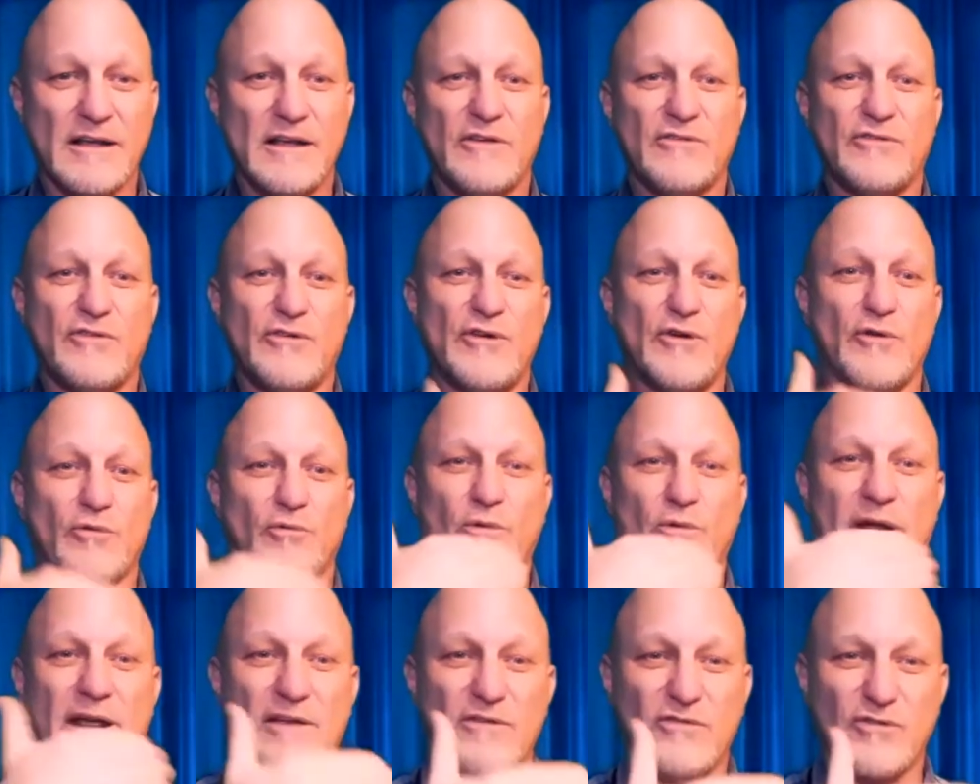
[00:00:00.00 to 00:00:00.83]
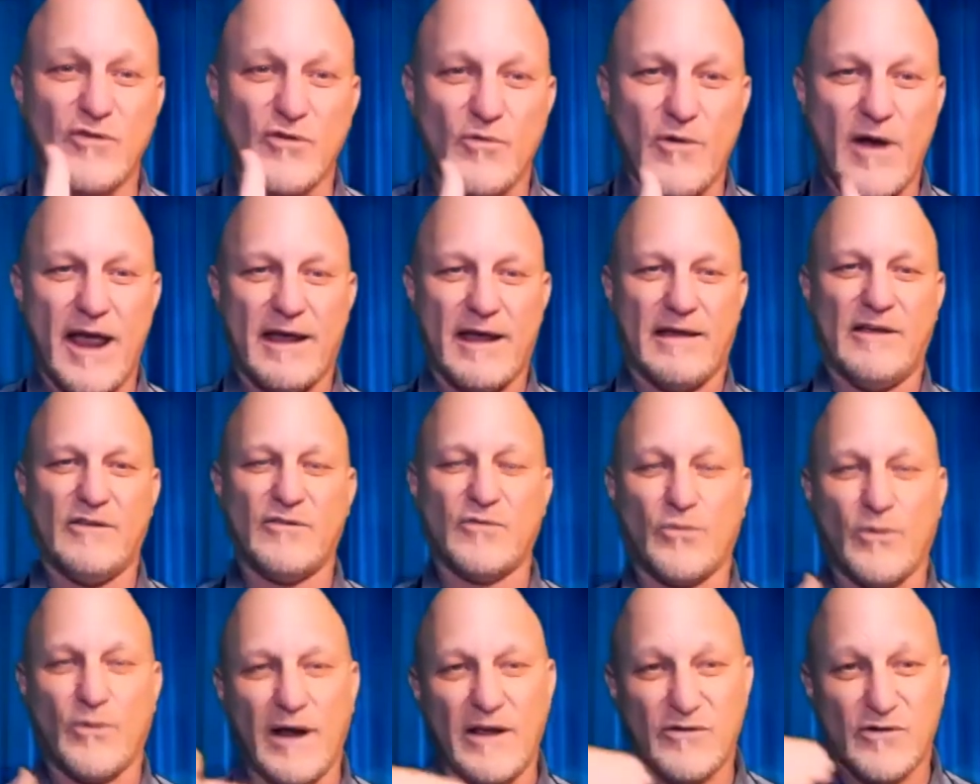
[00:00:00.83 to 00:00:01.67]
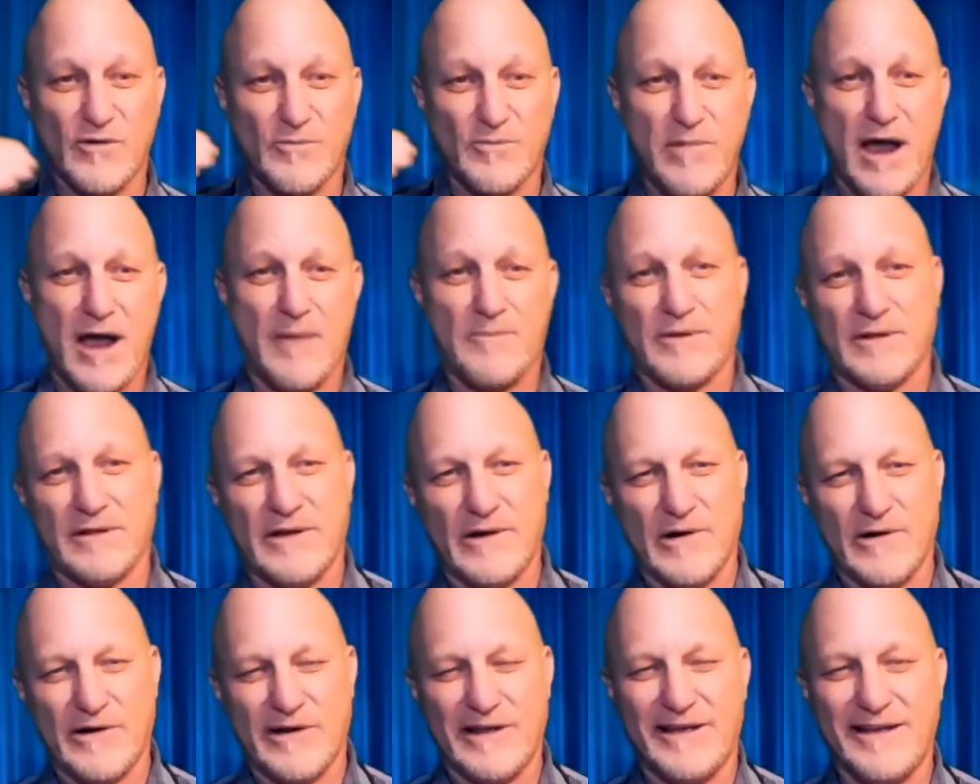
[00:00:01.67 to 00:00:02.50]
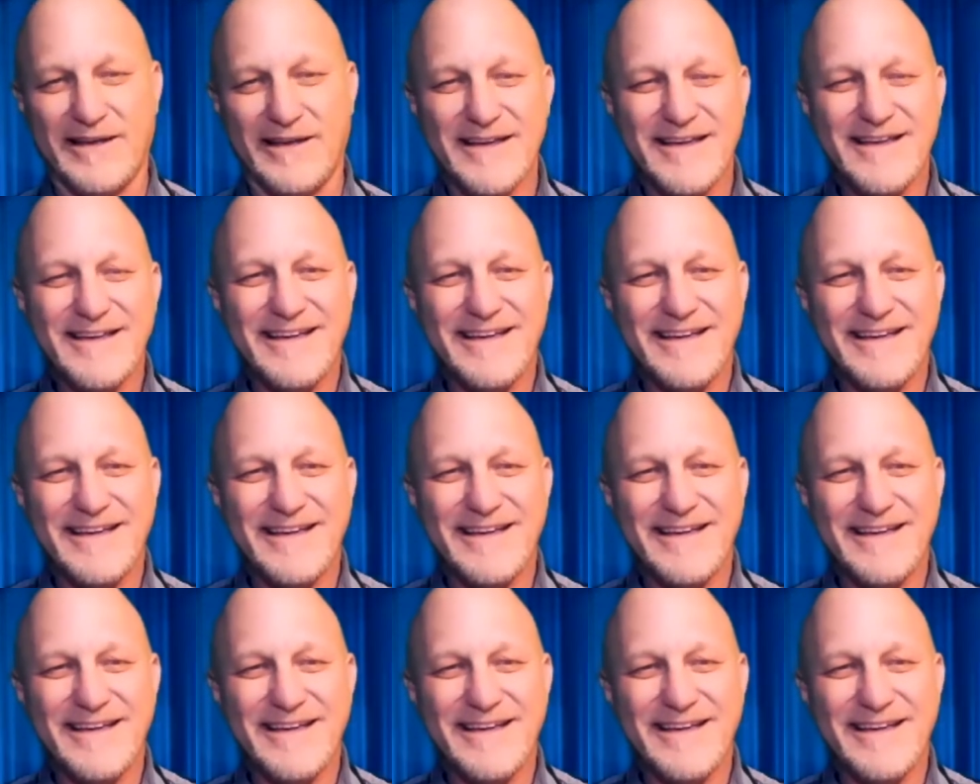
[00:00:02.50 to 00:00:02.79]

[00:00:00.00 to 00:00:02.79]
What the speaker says: So you raise your rankings, raise your popularity.